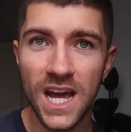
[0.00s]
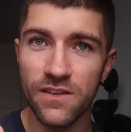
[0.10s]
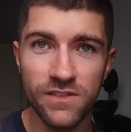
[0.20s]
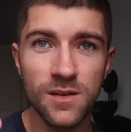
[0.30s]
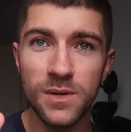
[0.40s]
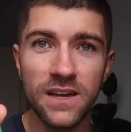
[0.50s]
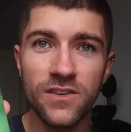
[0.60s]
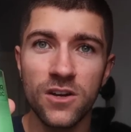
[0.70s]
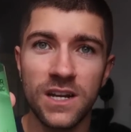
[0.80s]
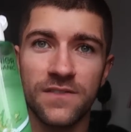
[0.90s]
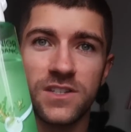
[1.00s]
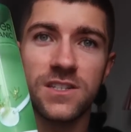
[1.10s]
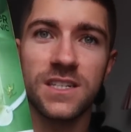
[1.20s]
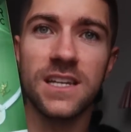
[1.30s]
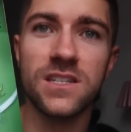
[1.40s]
And I really believe in looking after your
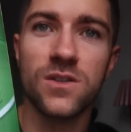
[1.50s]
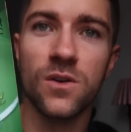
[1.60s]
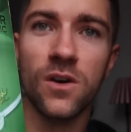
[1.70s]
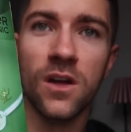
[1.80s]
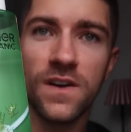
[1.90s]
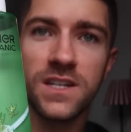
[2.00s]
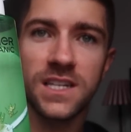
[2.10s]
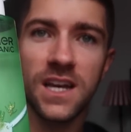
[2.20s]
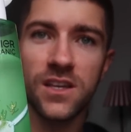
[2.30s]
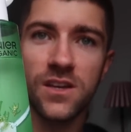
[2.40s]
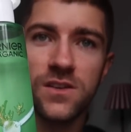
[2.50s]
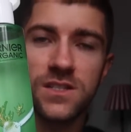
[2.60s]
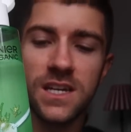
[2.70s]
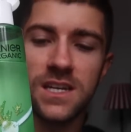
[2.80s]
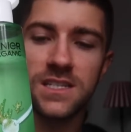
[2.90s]
skin. So first thing I
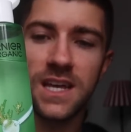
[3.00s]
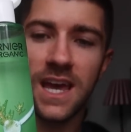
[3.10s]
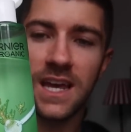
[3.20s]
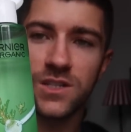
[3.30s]
use is a